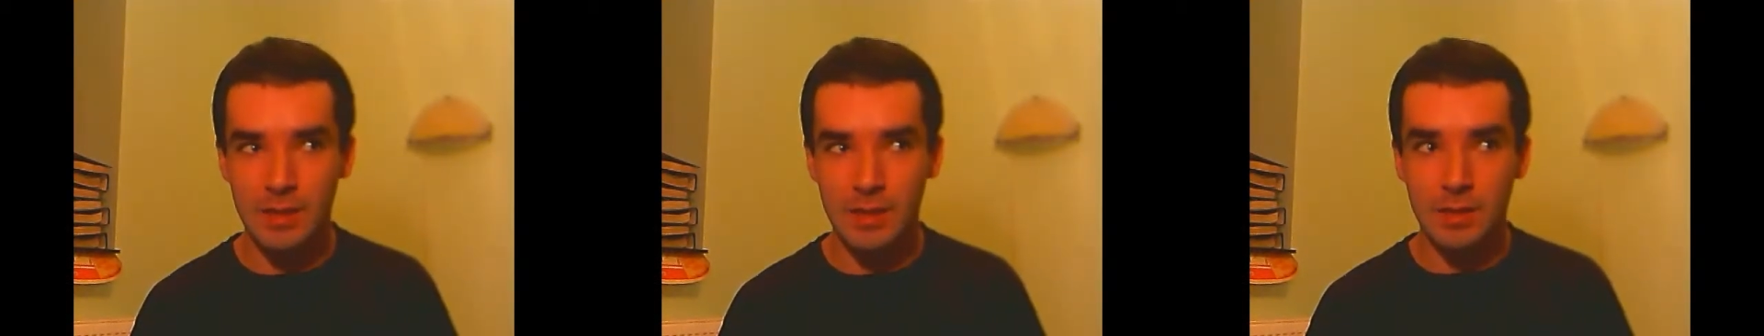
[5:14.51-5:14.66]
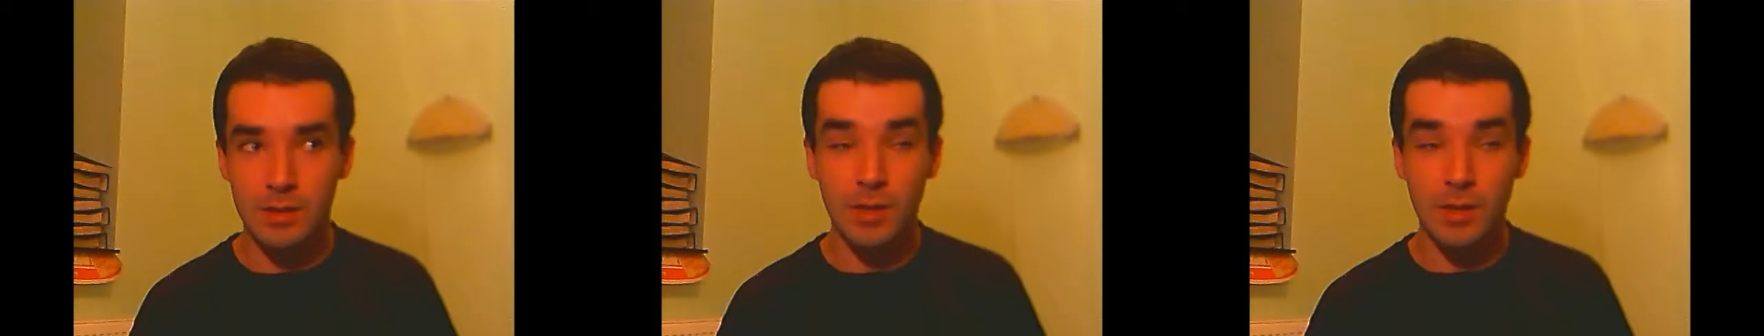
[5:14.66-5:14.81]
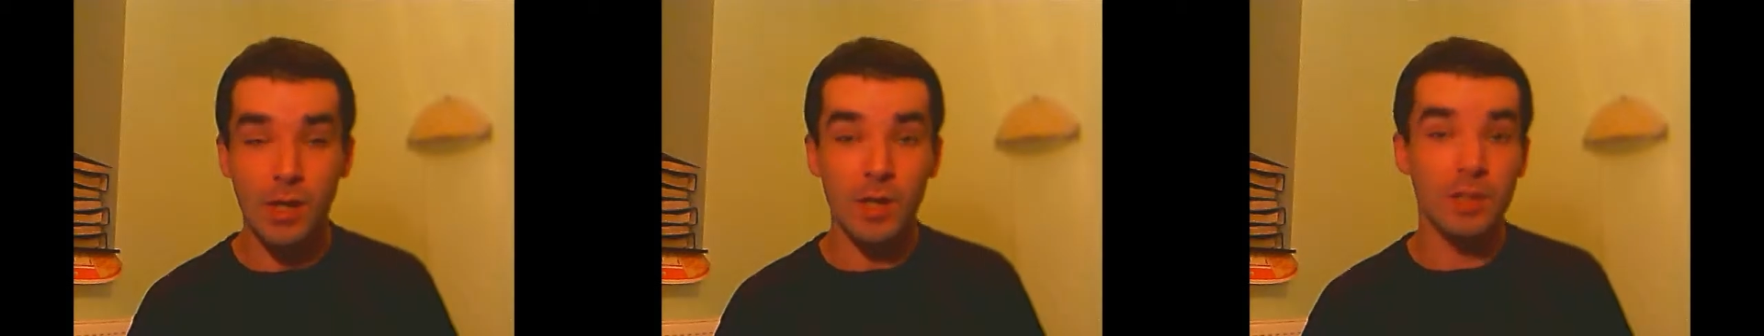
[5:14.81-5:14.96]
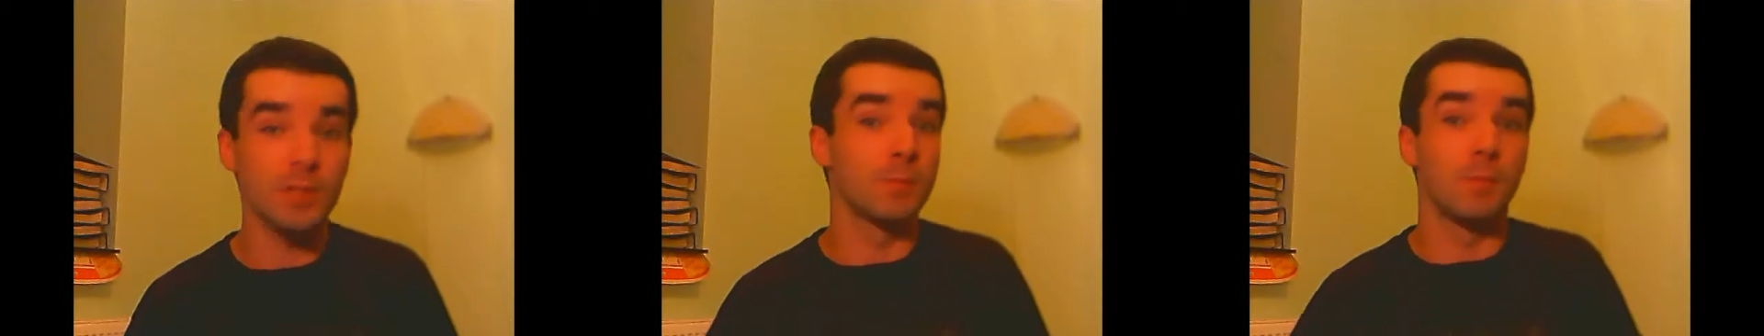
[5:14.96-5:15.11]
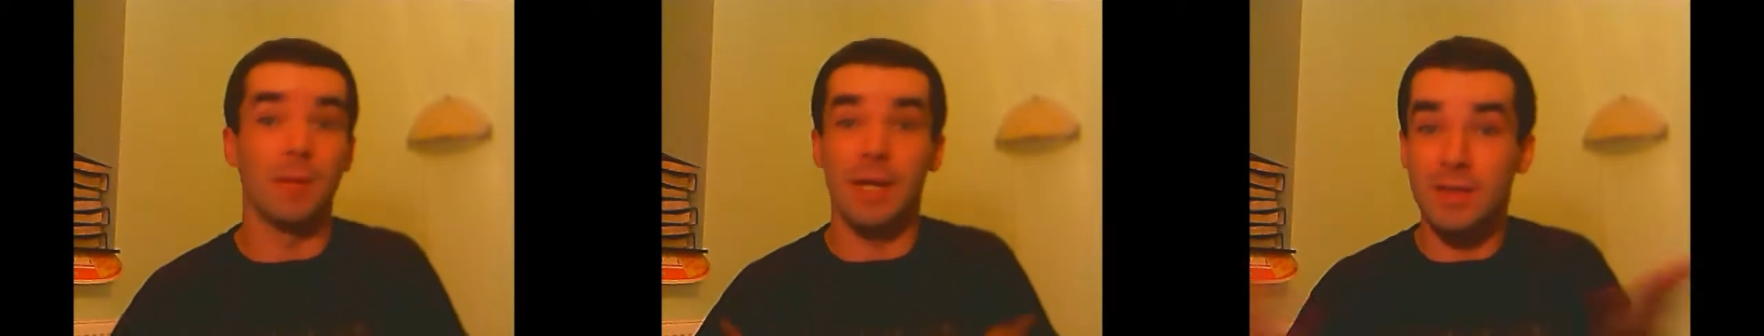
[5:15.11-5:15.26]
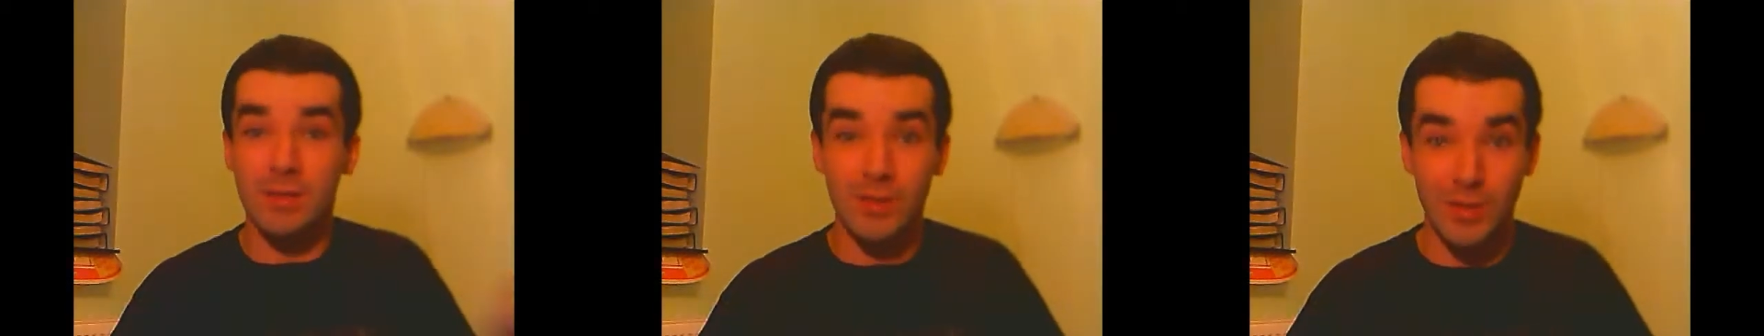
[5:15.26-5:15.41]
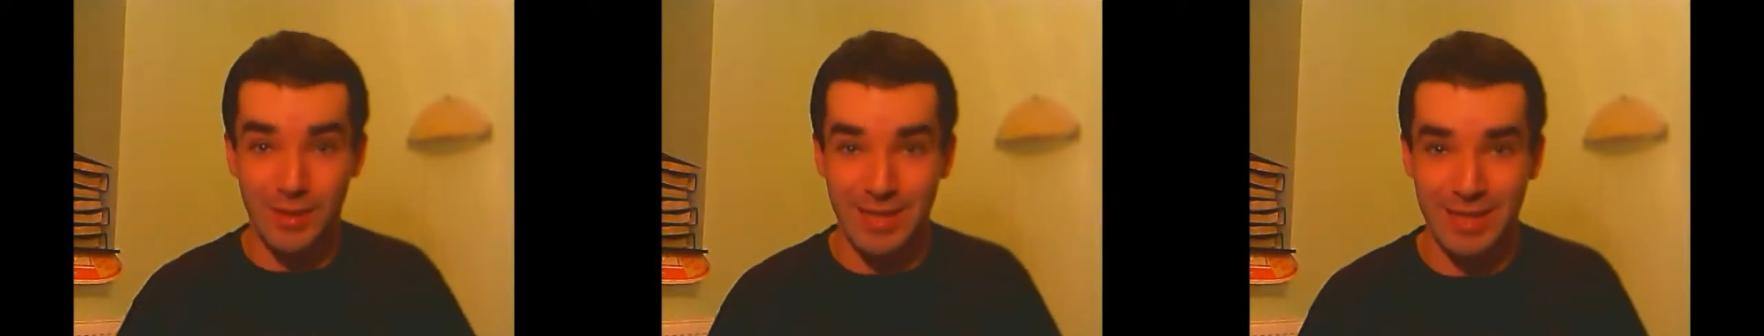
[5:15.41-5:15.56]
not
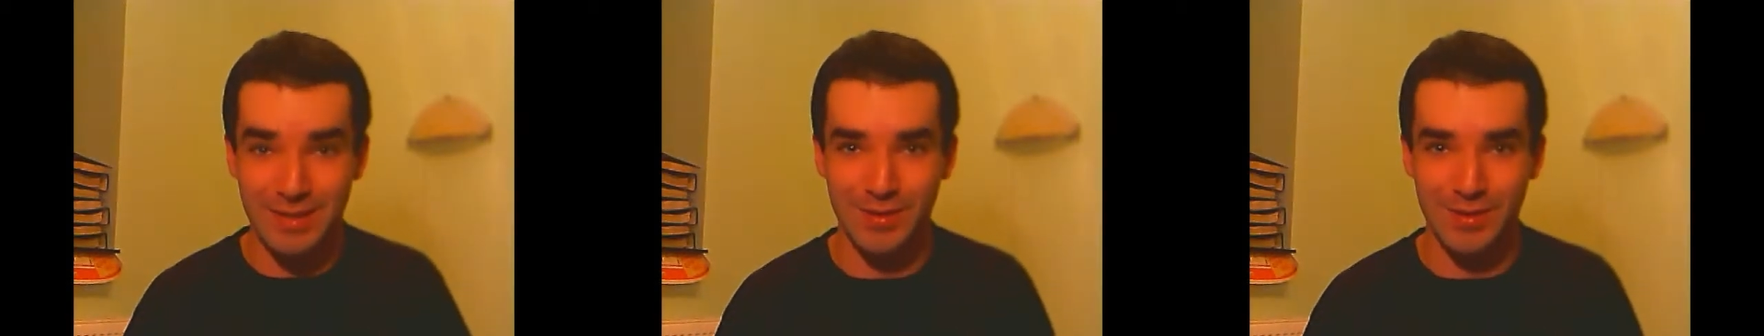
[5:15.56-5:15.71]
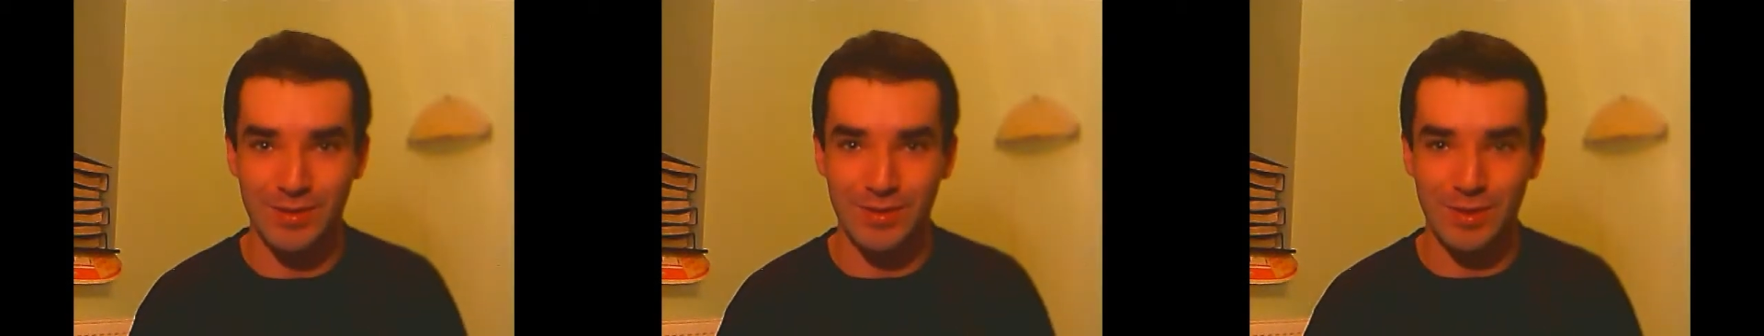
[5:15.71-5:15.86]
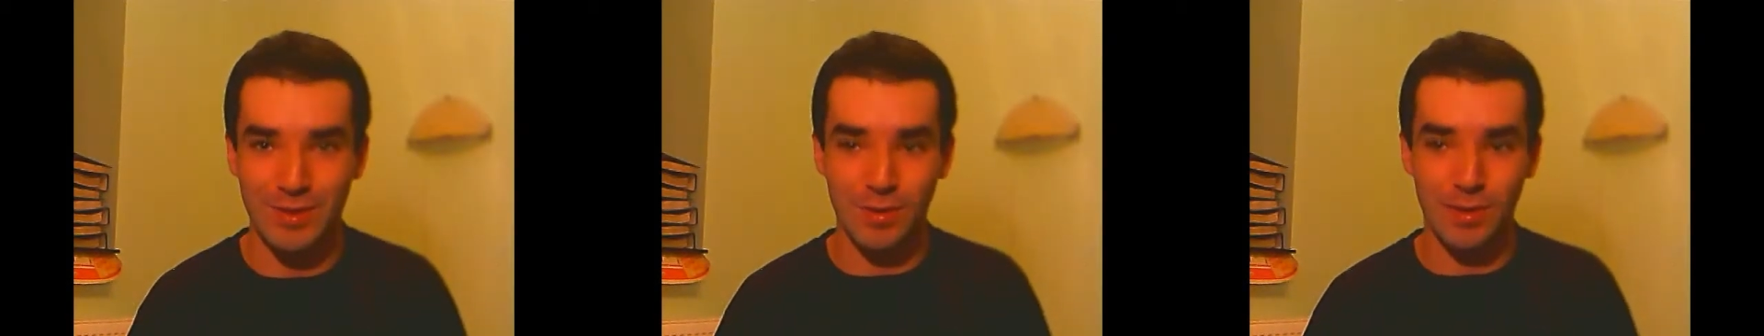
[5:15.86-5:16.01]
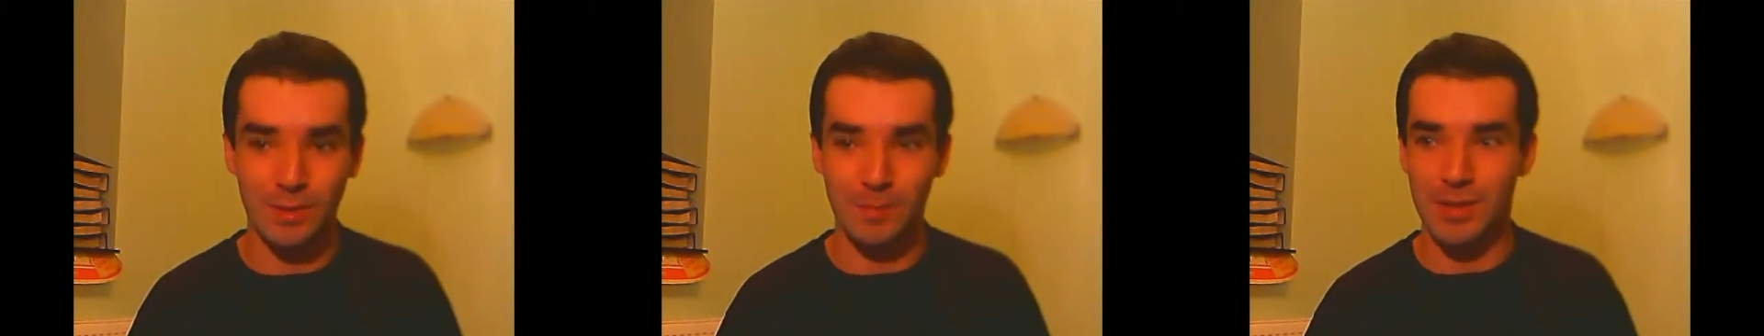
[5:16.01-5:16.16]
better necessarily,